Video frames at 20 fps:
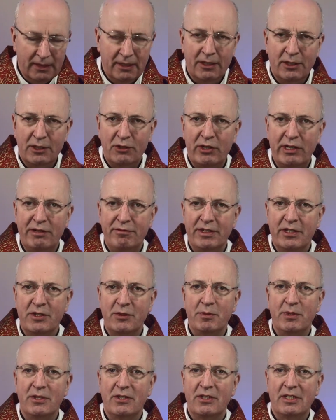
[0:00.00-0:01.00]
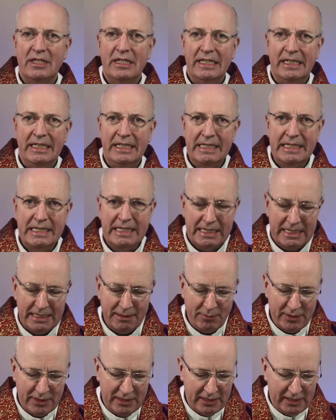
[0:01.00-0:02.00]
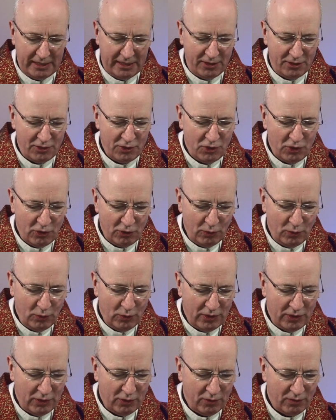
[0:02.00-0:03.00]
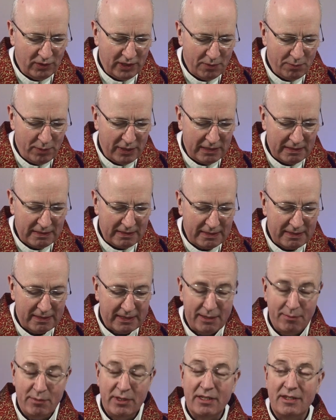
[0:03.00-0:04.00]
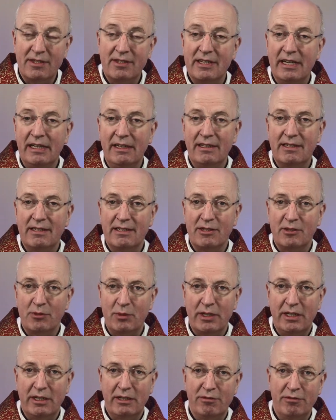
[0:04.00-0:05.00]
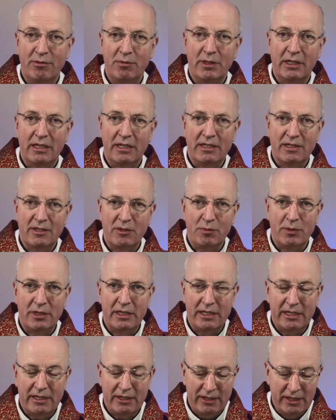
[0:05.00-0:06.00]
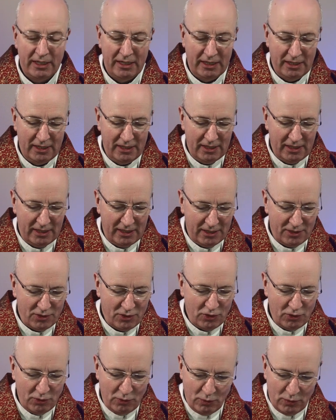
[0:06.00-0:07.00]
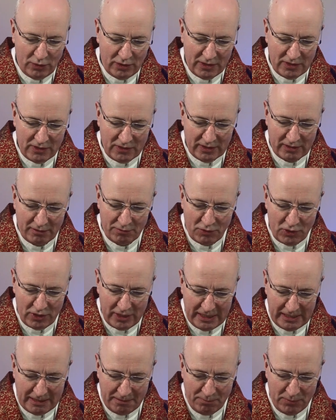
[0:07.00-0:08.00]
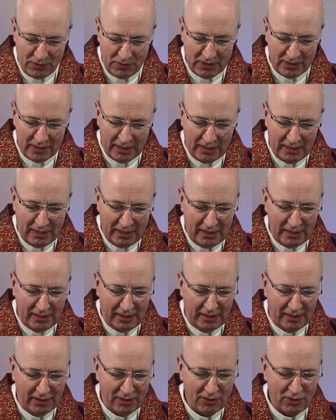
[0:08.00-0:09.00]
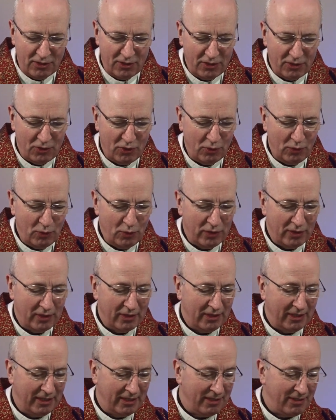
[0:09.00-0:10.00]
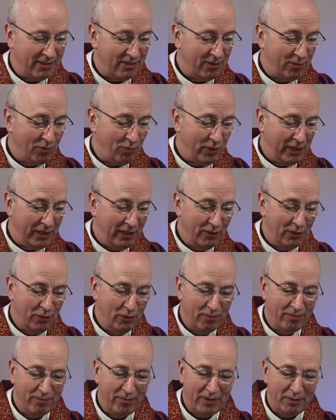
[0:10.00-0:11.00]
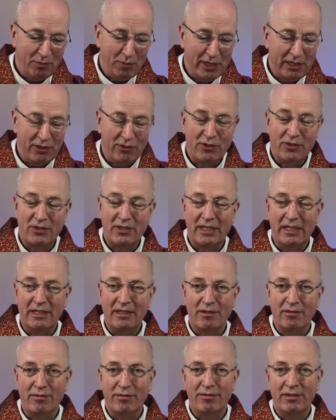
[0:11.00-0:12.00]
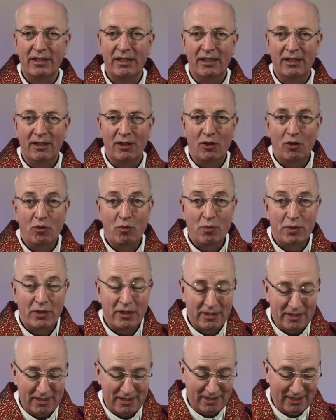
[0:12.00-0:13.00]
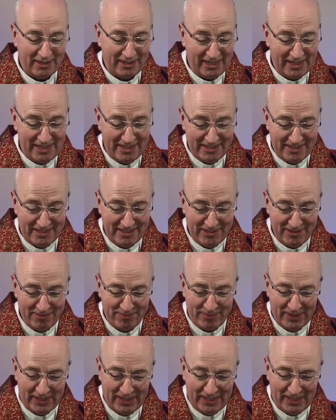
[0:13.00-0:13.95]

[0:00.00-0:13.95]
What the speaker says: Now the red vestments today, Simon and Jude, two of the apostles, Simon the Zealot, as we hear from the Gospel there, and Jude, the son of James, and Jude, as we know, the patron saint of hopeless cases.